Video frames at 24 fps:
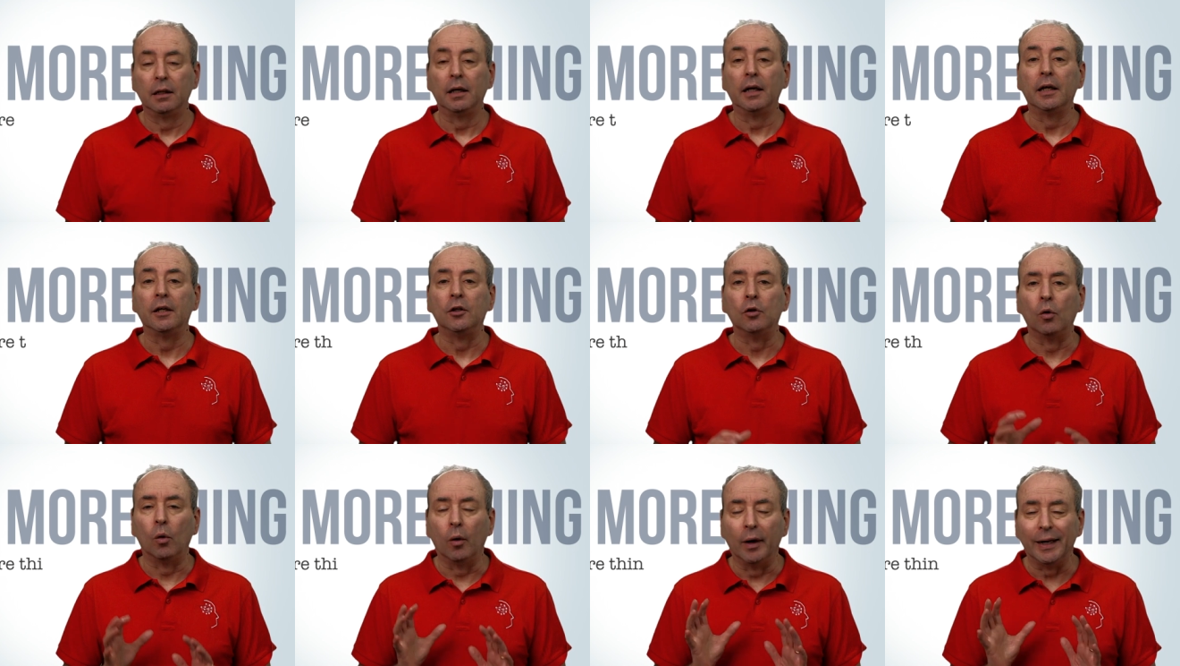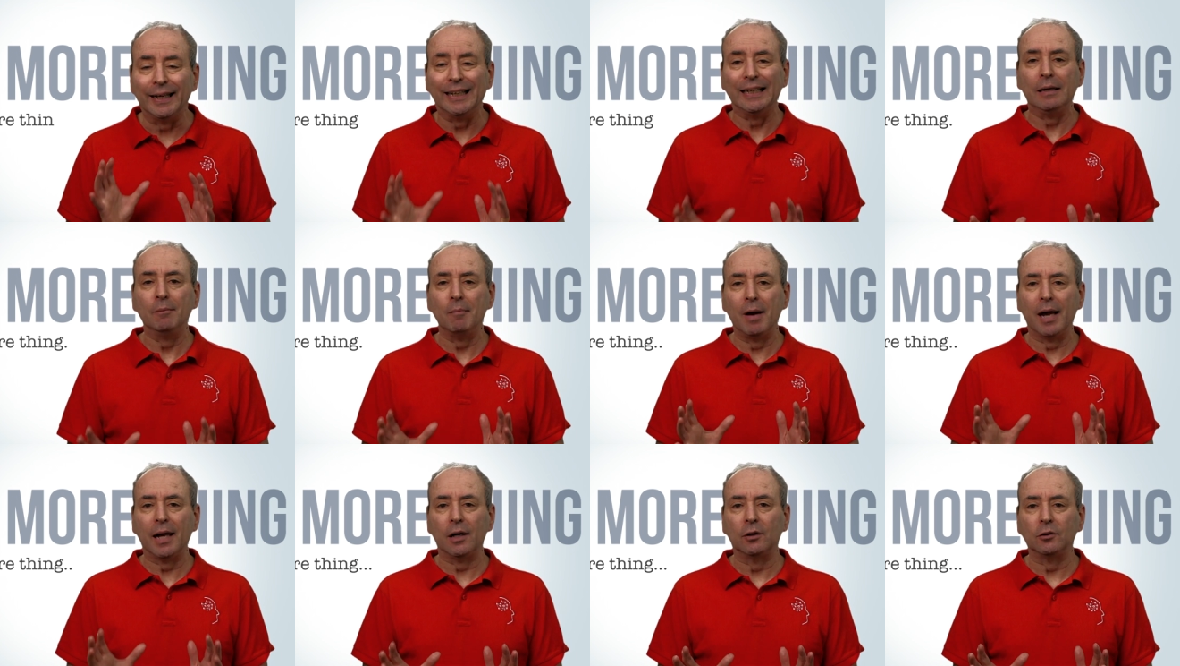in your
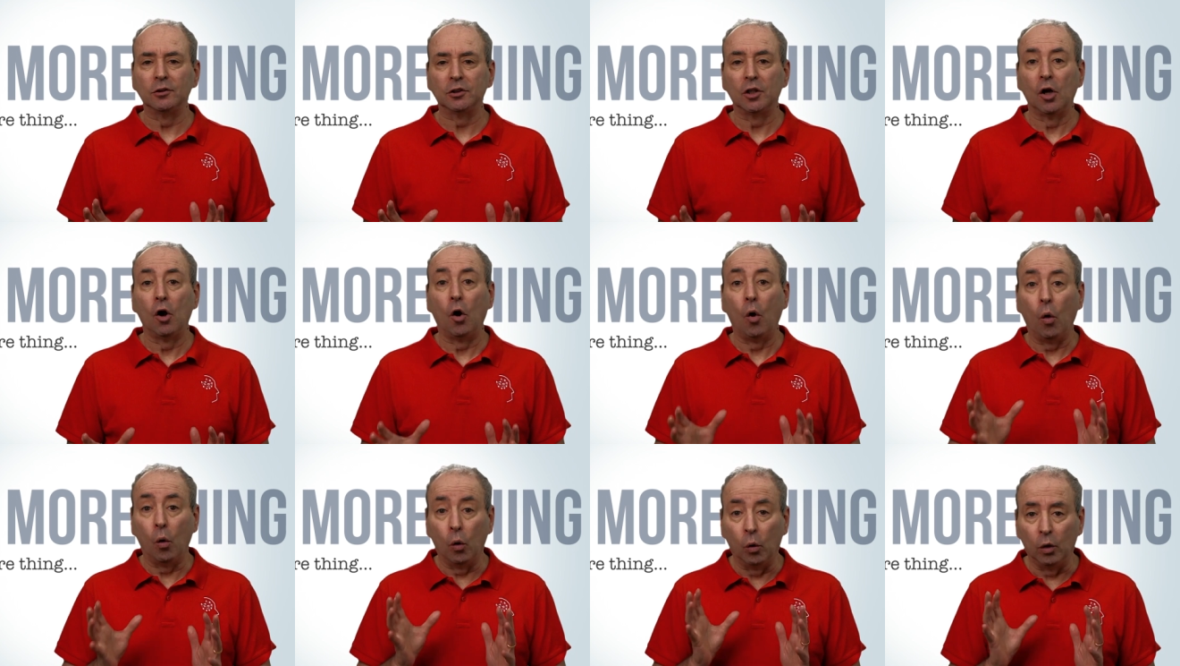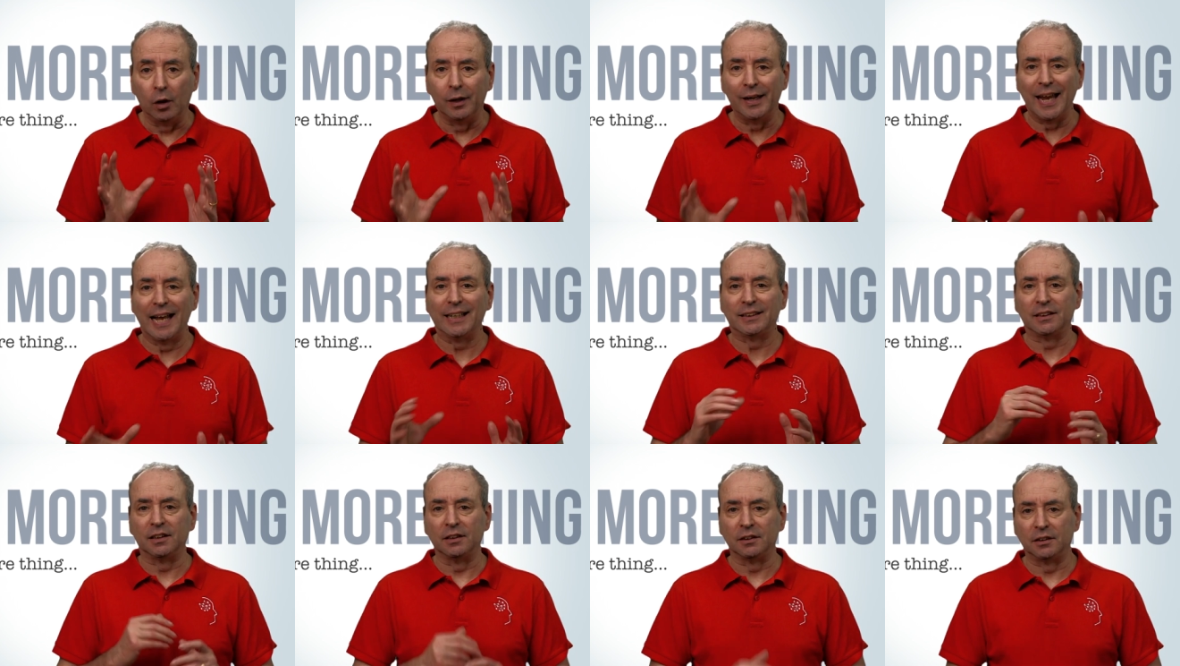emails or
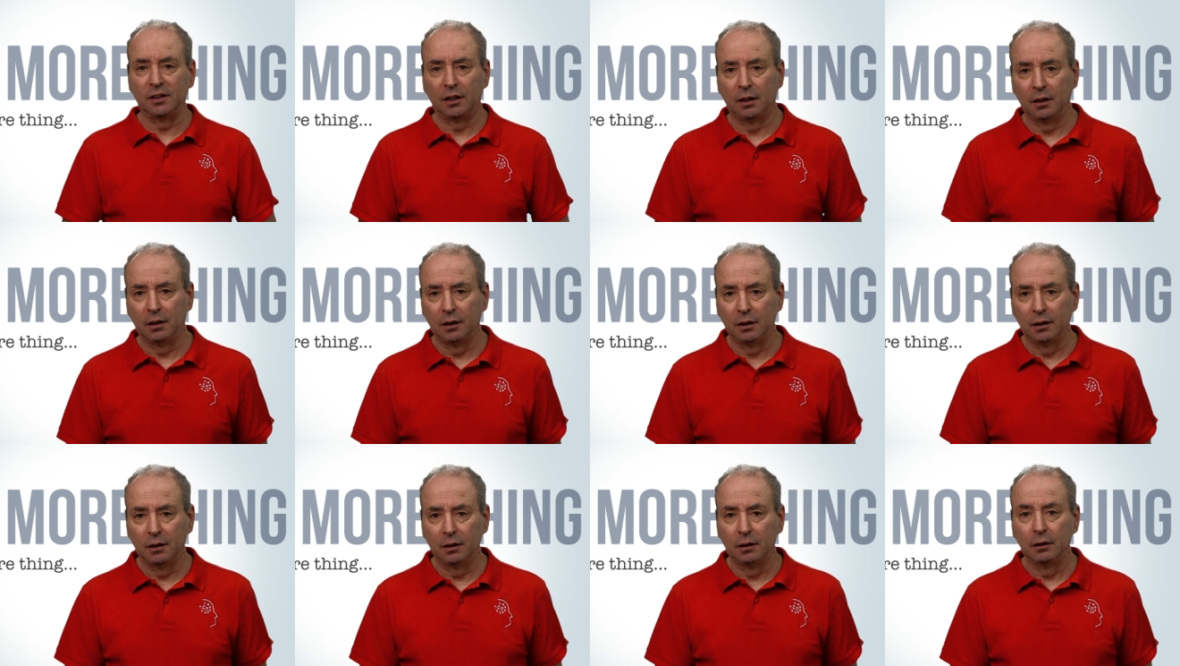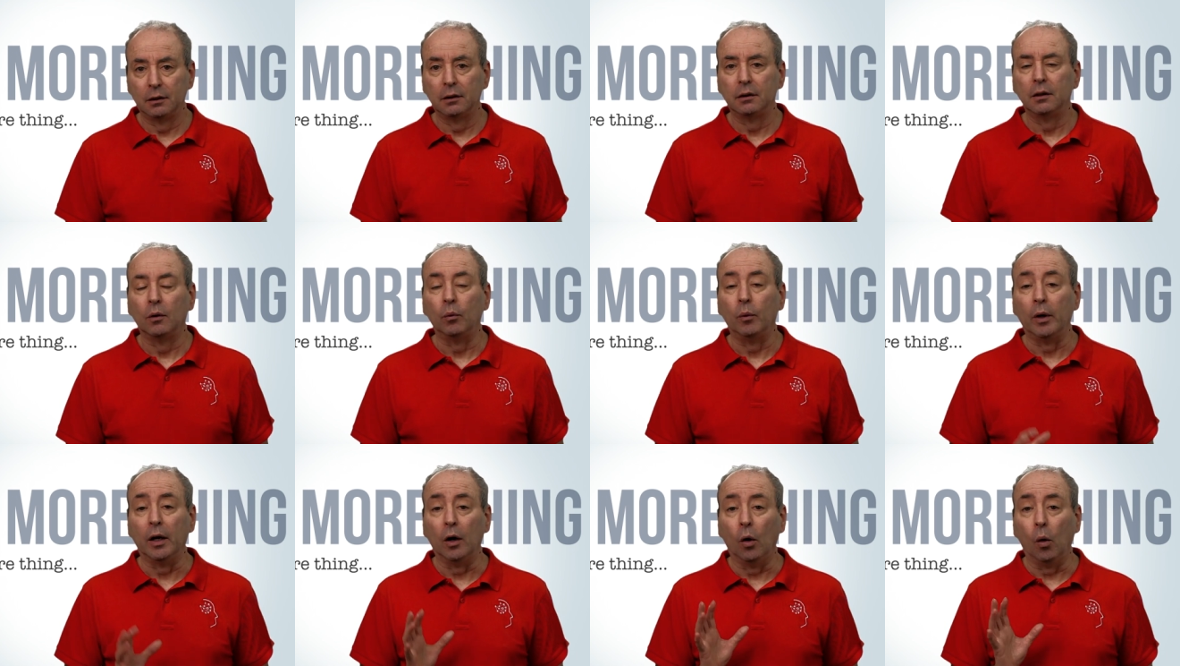letters
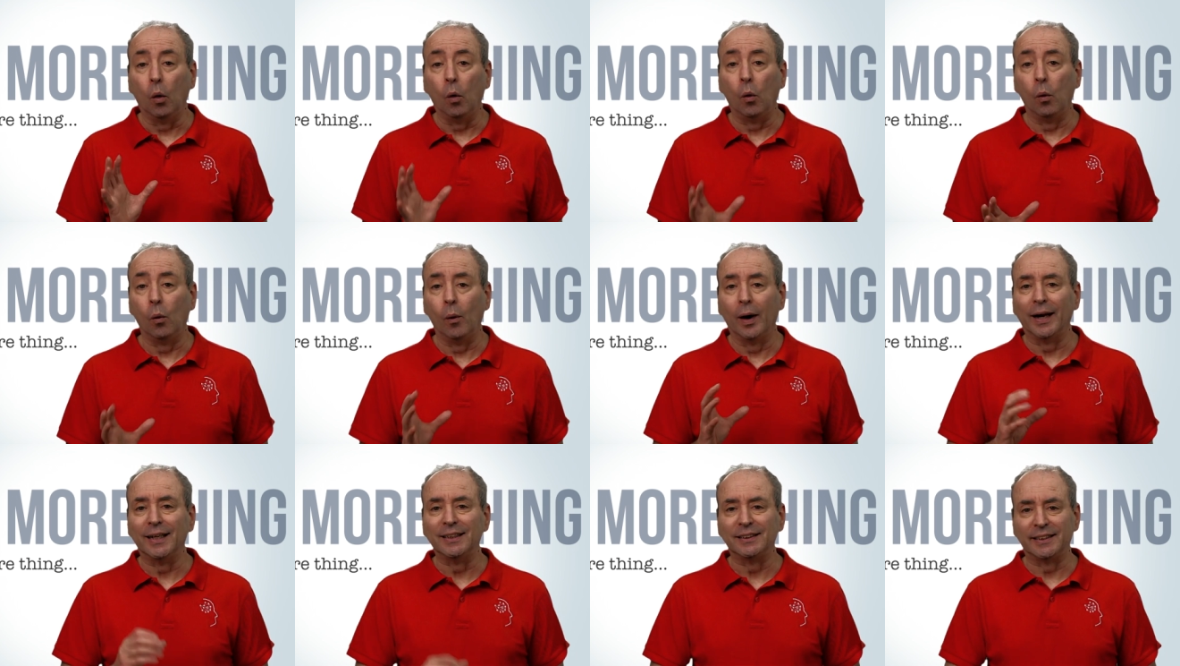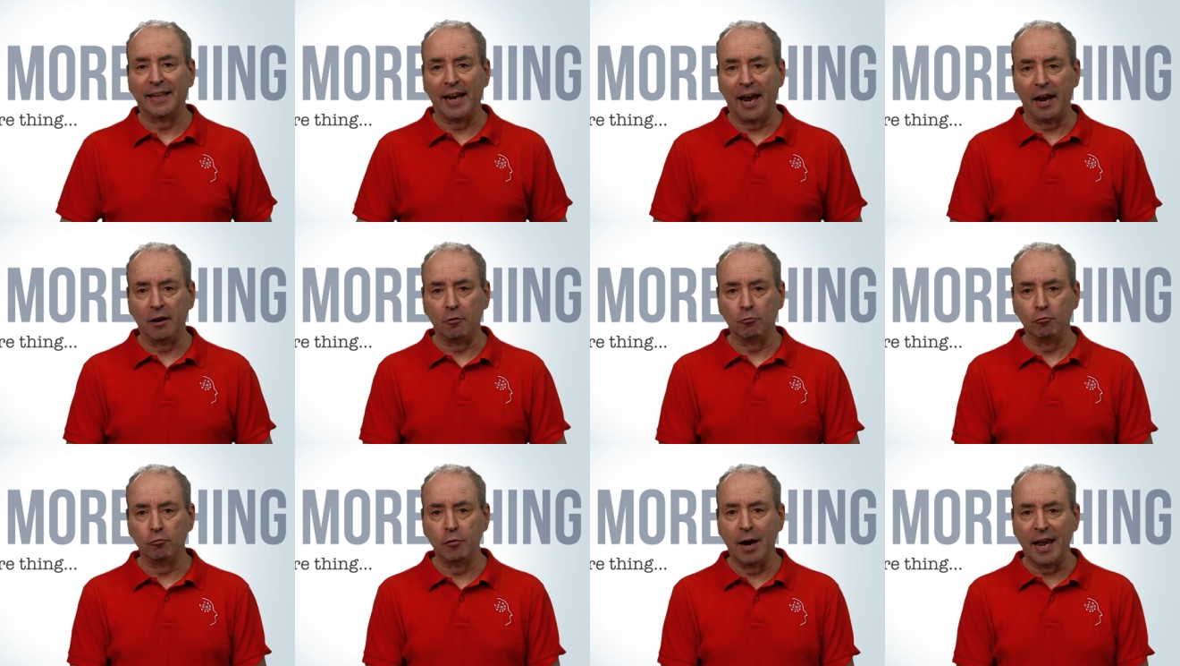will always
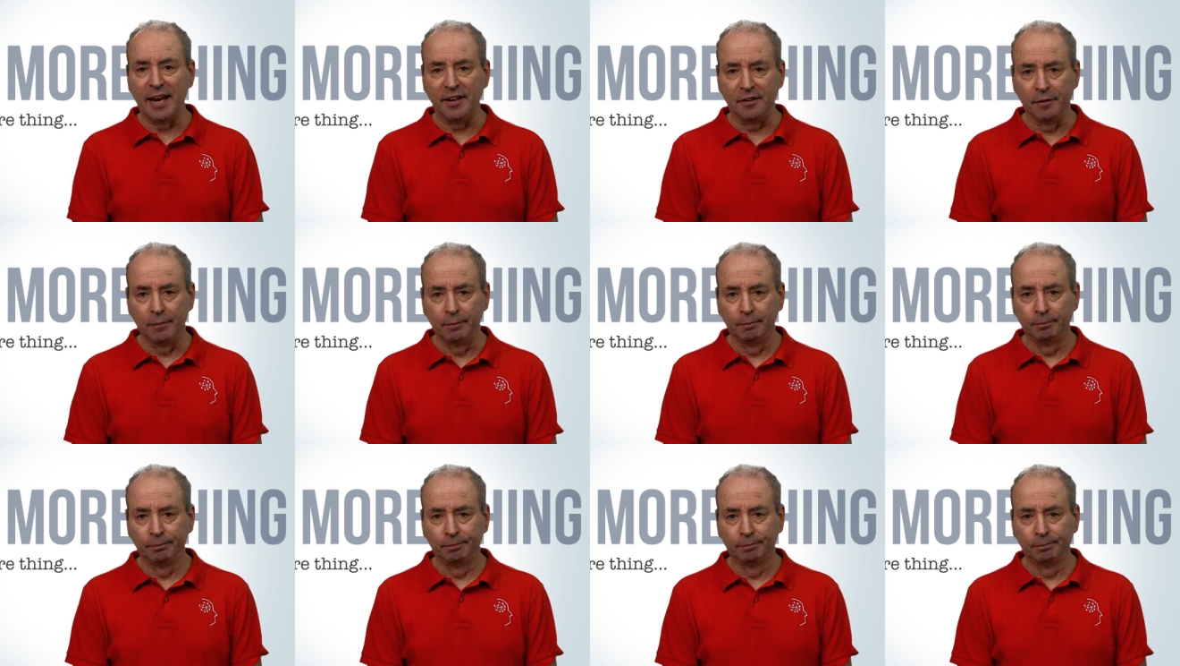get read.